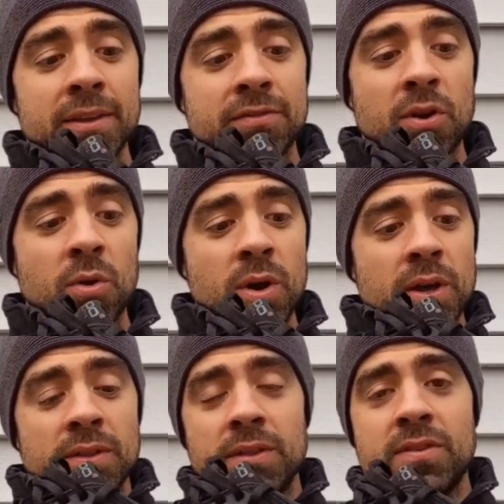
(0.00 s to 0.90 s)
So
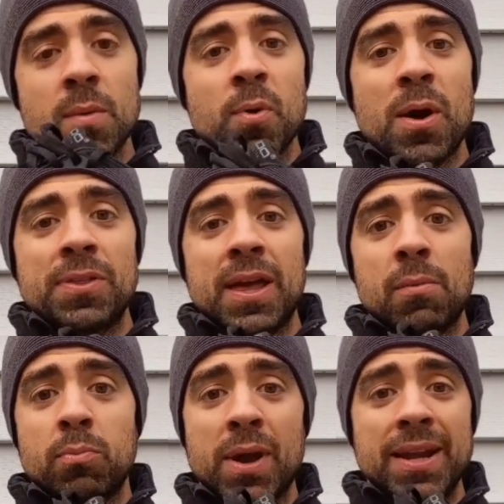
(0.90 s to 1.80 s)
the Topo
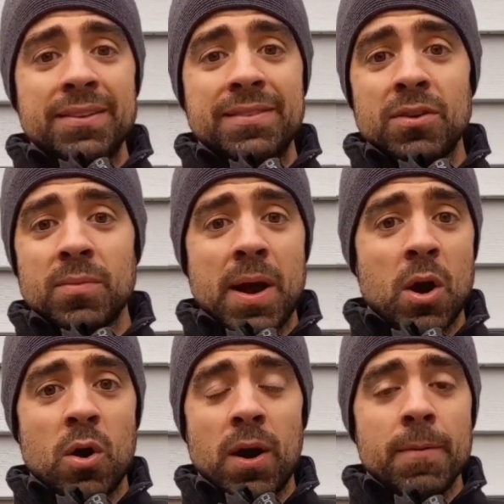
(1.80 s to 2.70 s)
Athletic brand is dear to my
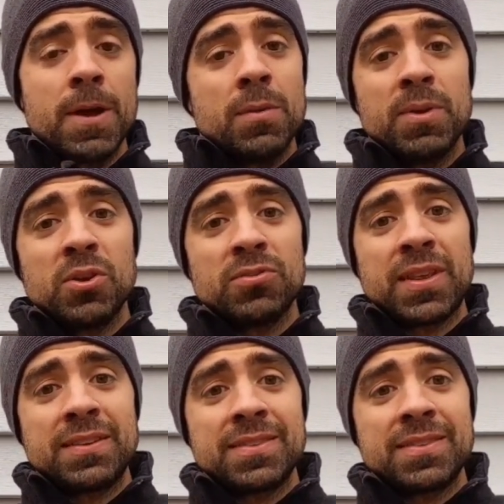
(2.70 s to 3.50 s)
heart because they,